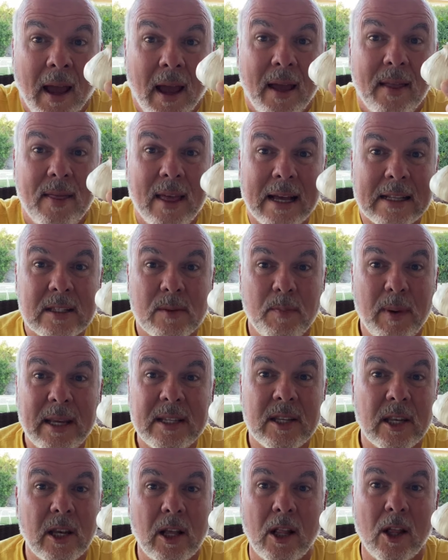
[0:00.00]
And that's
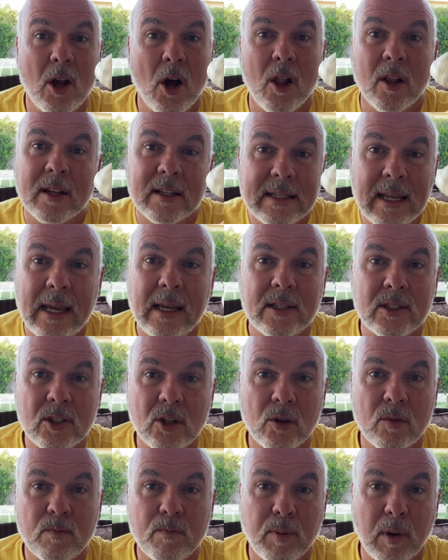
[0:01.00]
basically all it takes to
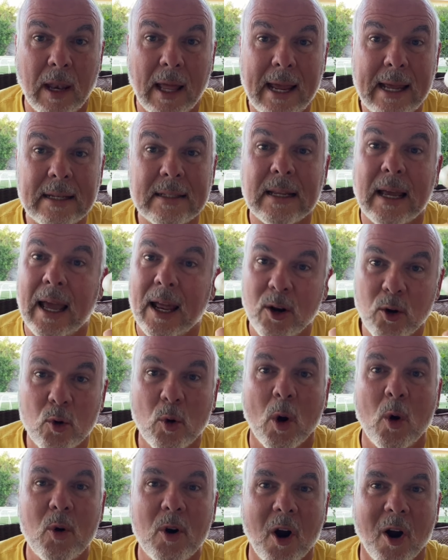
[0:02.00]
plant and
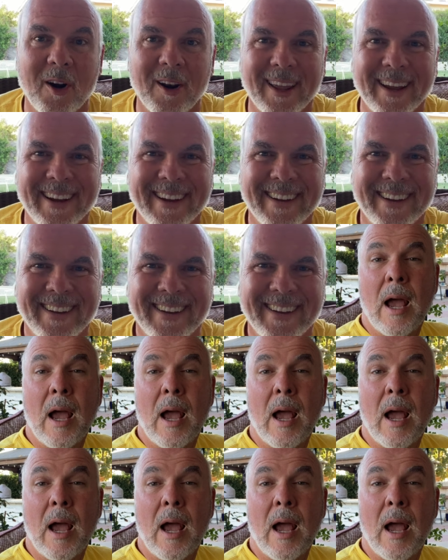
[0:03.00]
grow garlic.